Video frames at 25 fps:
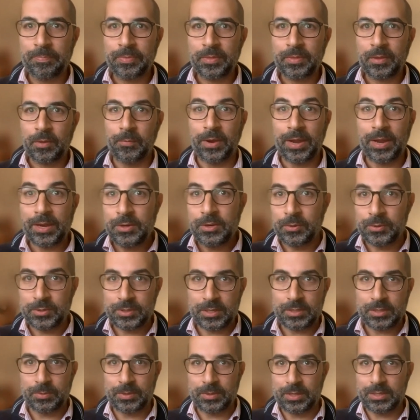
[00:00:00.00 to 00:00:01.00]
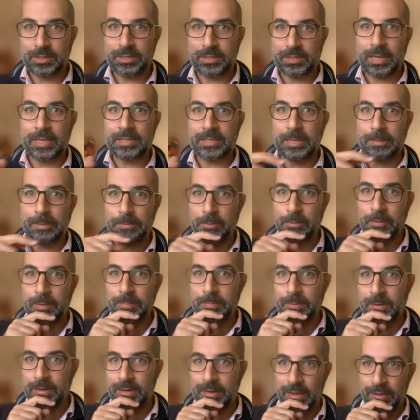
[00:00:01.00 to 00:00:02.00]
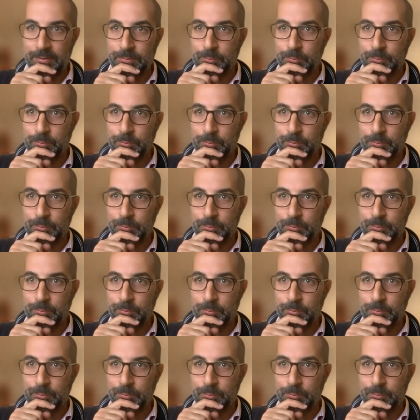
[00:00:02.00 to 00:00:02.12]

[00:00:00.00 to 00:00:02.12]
what I noticed with this SAP 1 billion lives